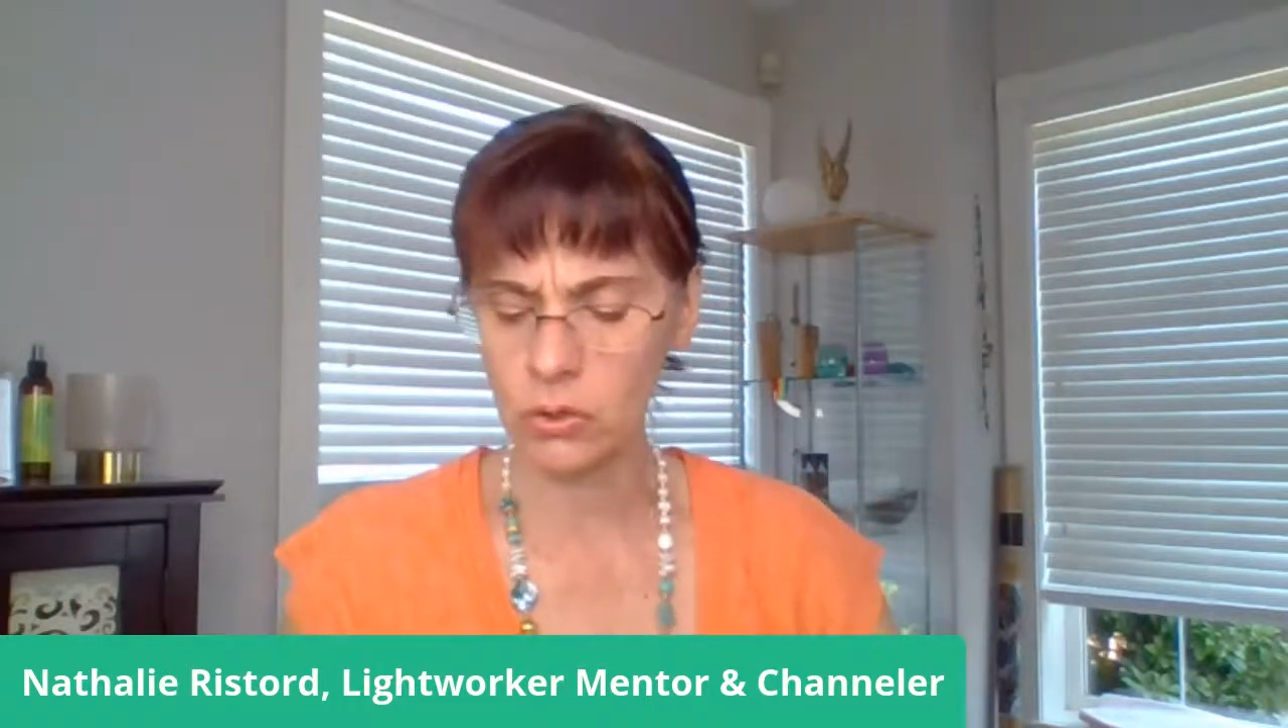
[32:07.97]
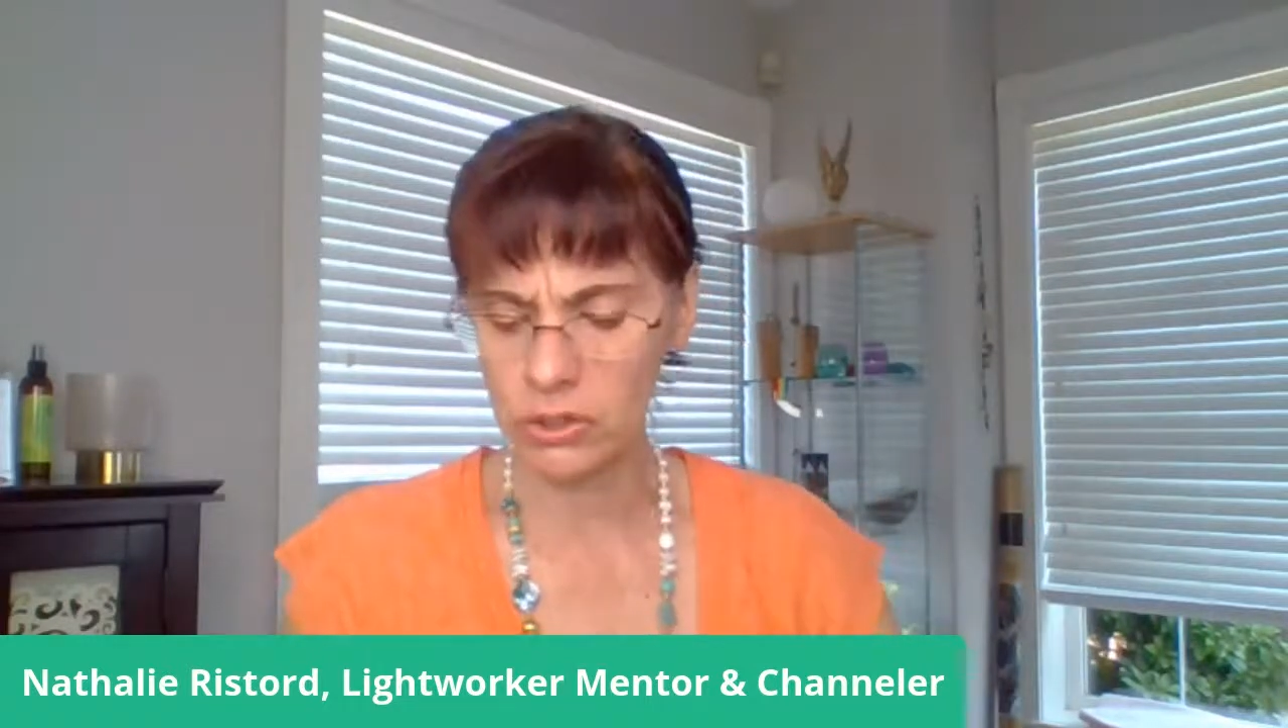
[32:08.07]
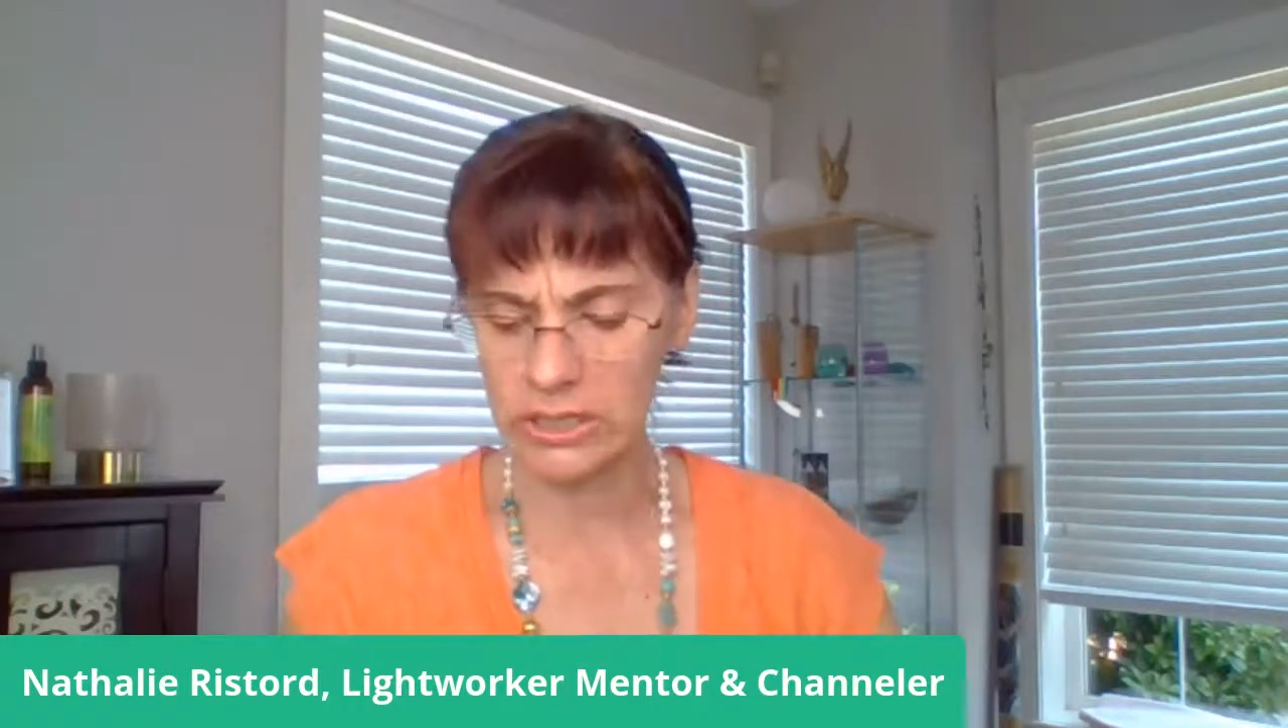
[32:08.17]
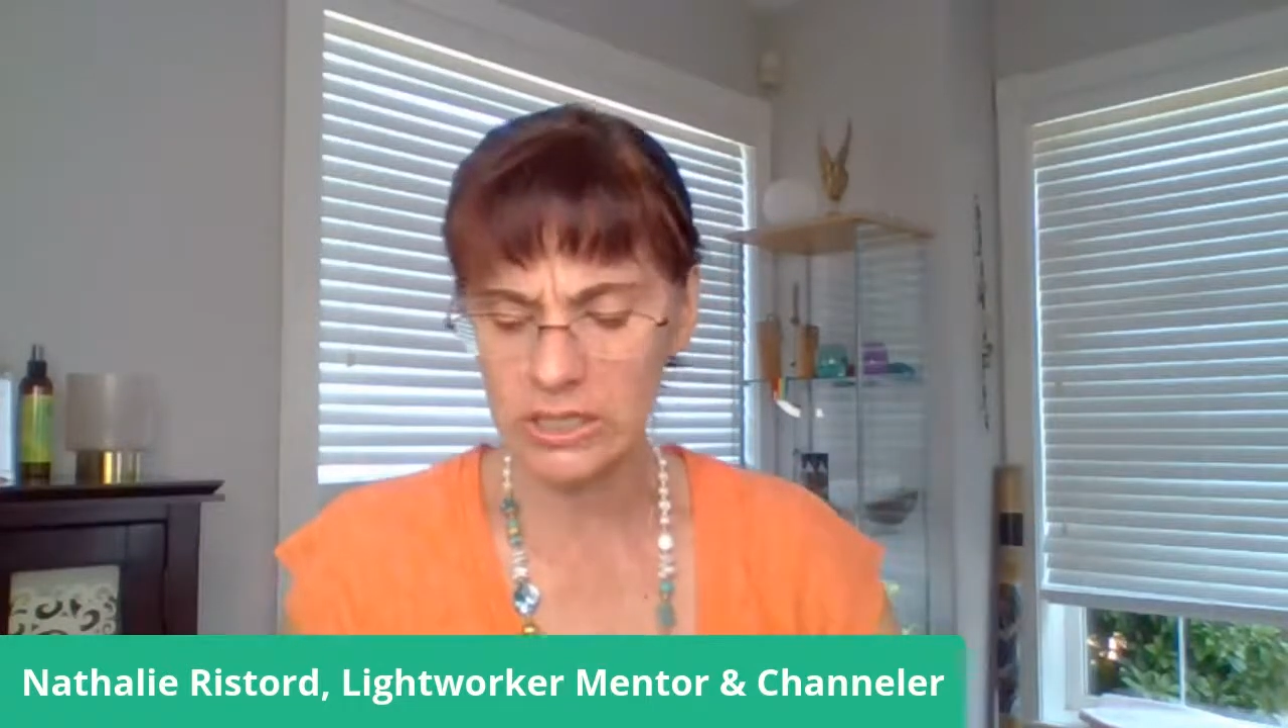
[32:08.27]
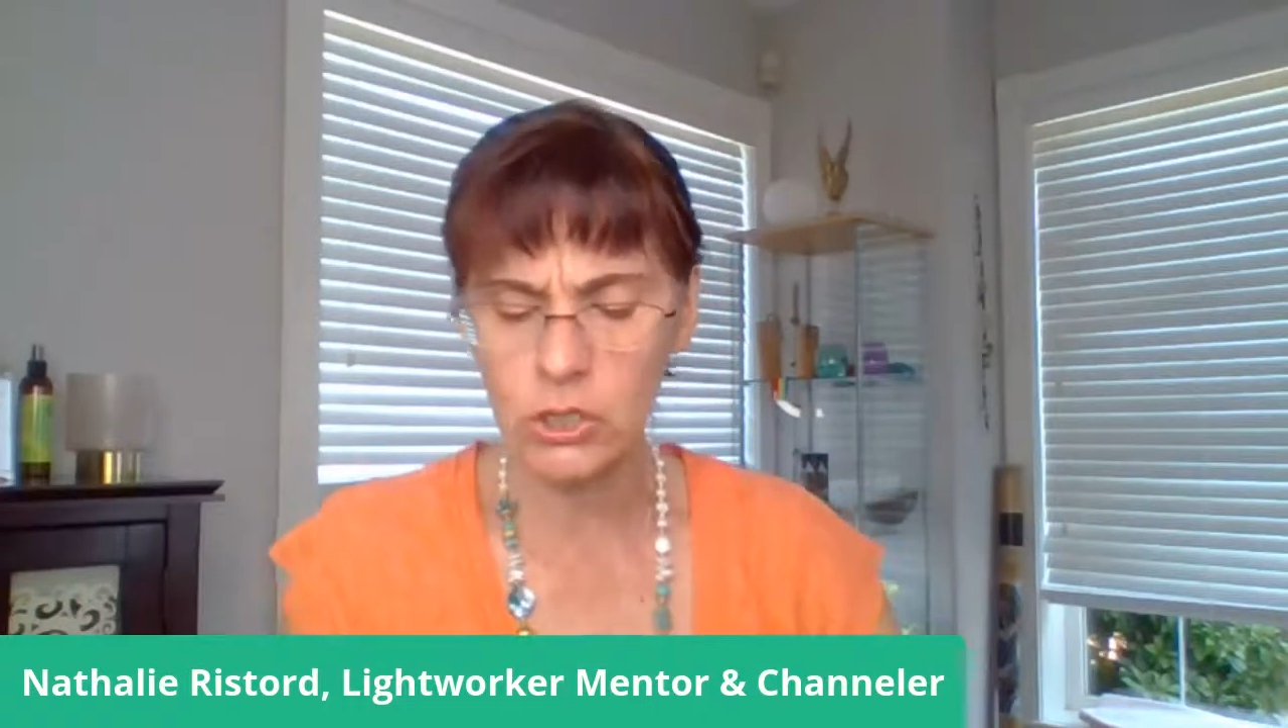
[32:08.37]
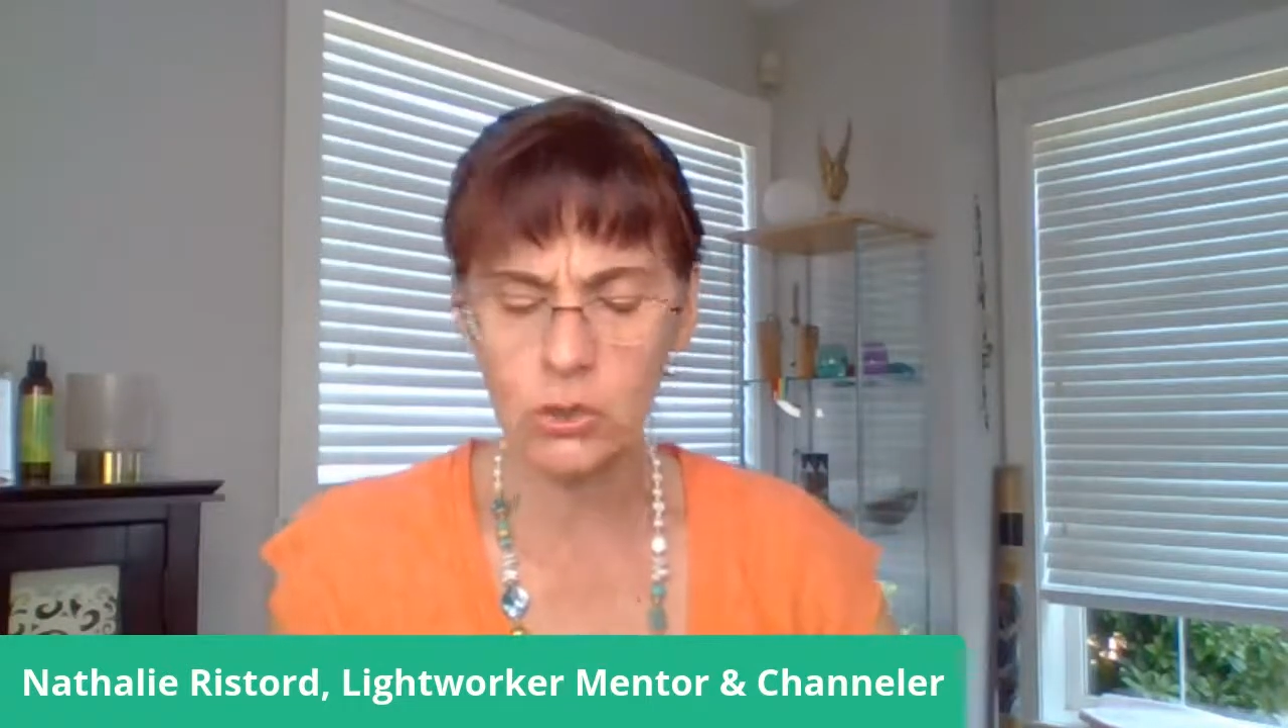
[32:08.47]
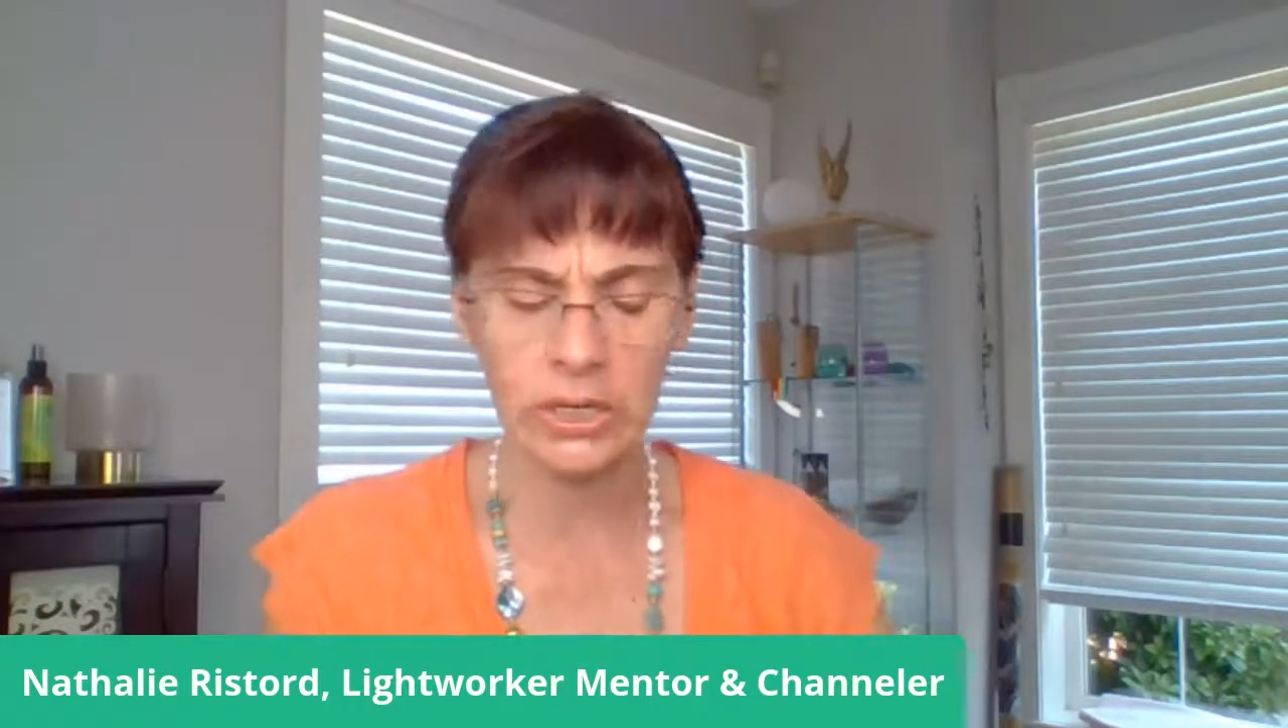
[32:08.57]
You need to